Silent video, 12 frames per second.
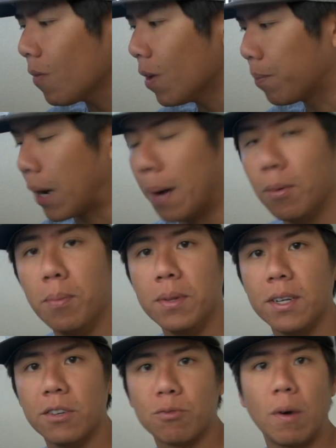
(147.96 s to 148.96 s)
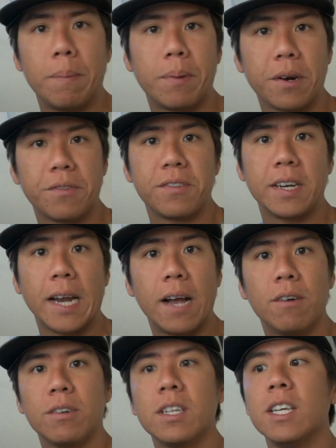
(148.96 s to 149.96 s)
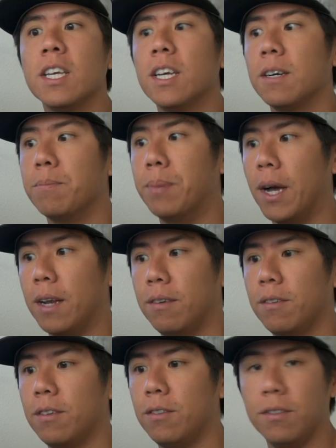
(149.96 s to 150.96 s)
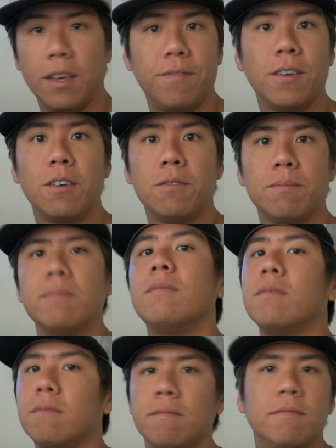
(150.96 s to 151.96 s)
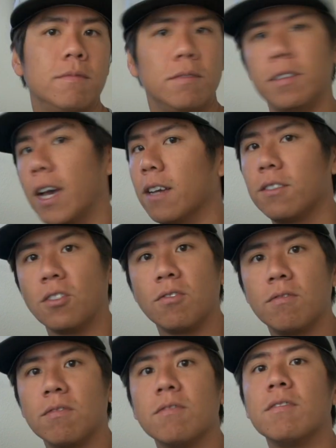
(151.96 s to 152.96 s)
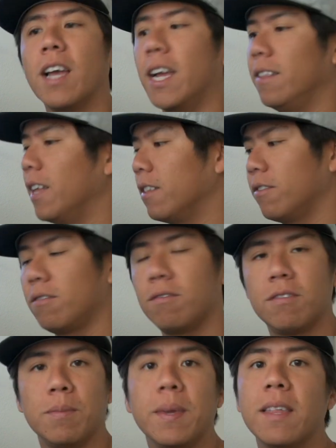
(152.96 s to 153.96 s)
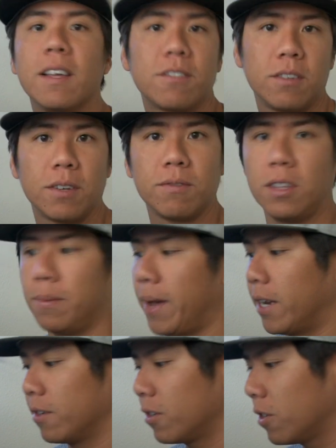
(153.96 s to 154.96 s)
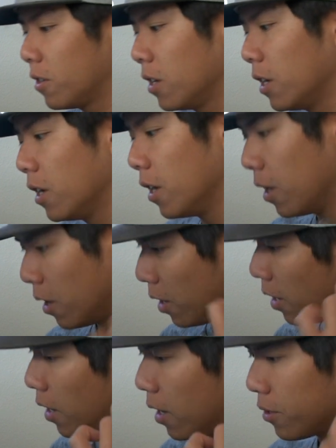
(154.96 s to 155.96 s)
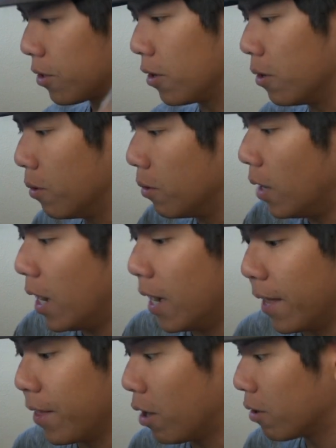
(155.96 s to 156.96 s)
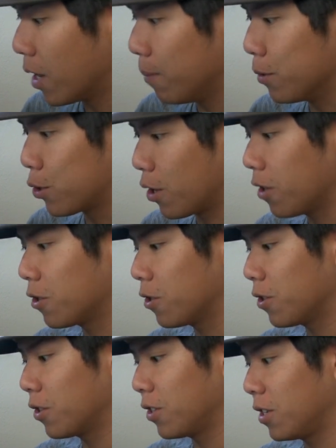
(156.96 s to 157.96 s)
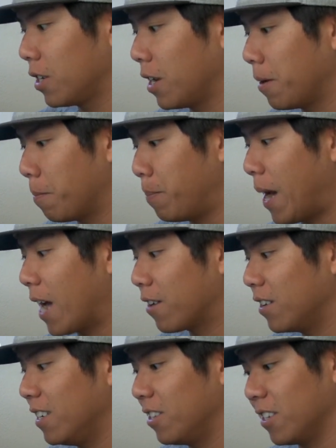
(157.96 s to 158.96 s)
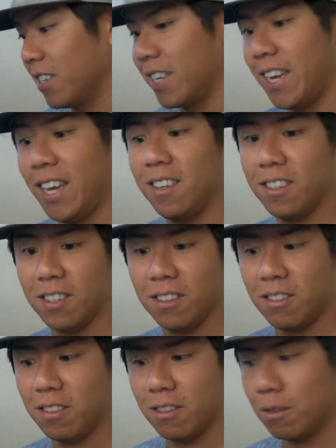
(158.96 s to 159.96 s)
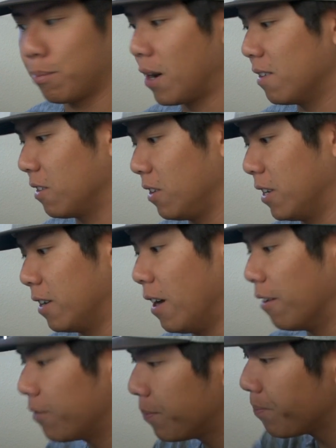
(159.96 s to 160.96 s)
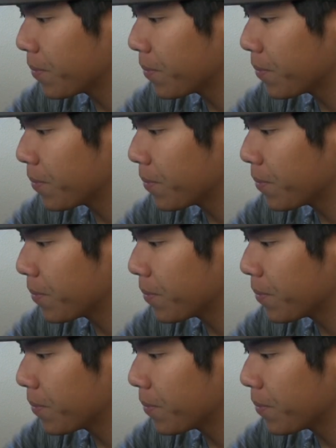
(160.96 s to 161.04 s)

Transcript: probably to swap parts in and out. But do they film? Yes. And to me, that's all that really matters. So, and they all come with chargers, batteries, and cases, surprisingly enough.